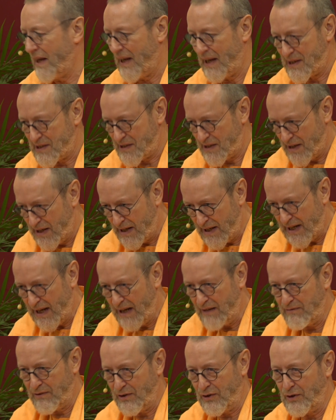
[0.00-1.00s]
has
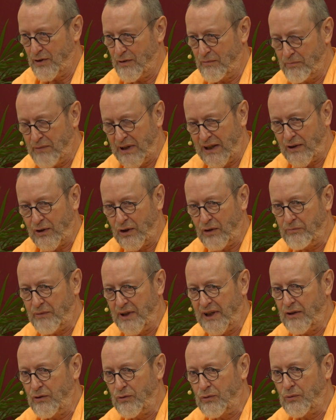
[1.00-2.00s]
never become
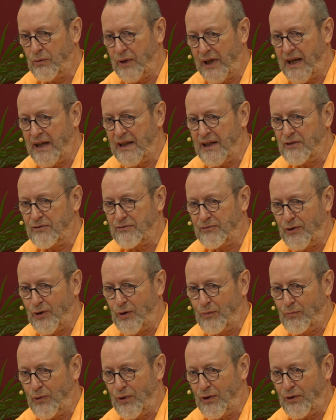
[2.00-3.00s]
into any
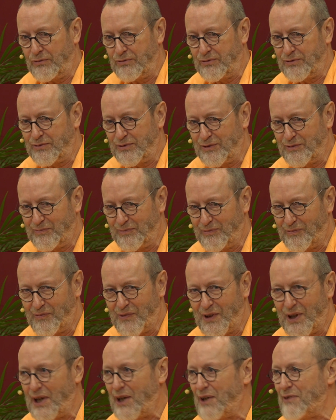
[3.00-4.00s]
form of
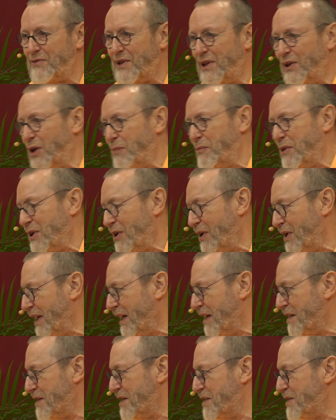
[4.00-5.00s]
phenomenal
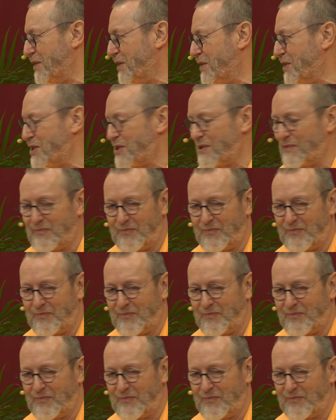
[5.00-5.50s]
existence.